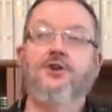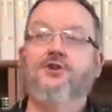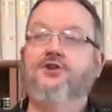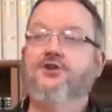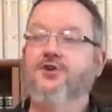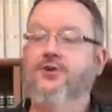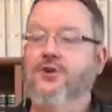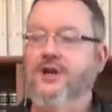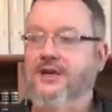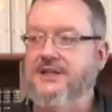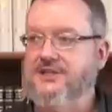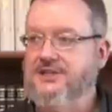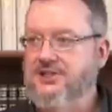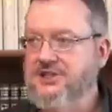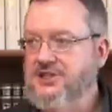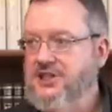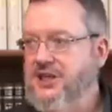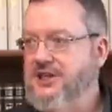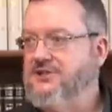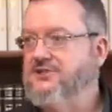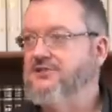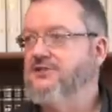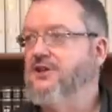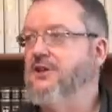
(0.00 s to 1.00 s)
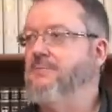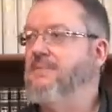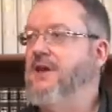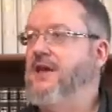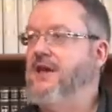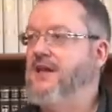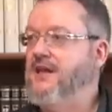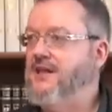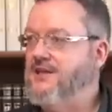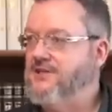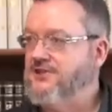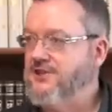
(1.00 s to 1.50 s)
to assist him
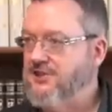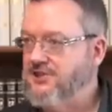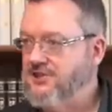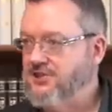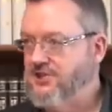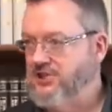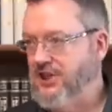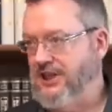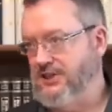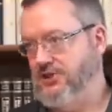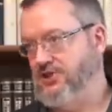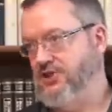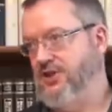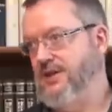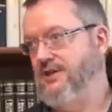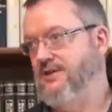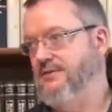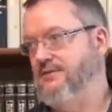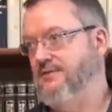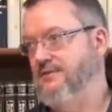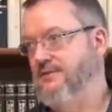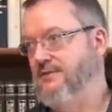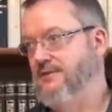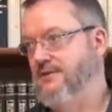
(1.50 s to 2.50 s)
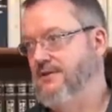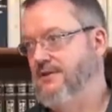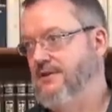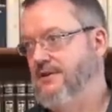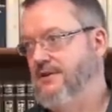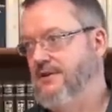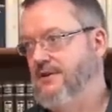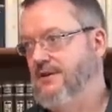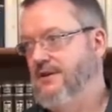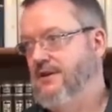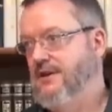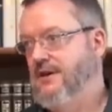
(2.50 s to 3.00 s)
in his ascension
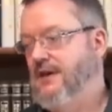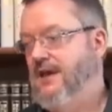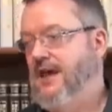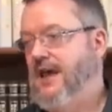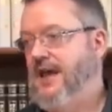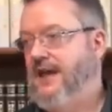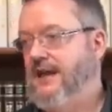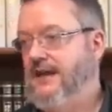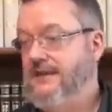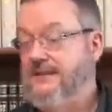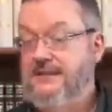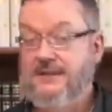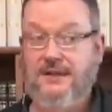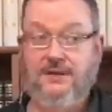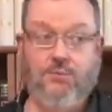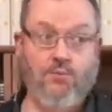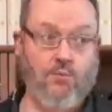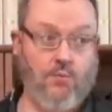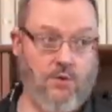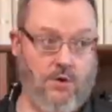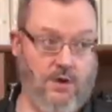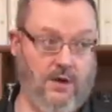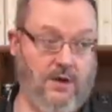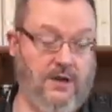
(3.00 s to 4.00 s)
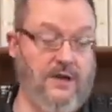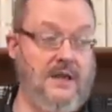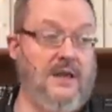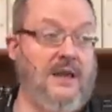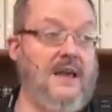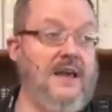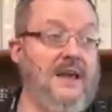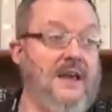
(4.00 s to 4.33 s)
and it didn't work.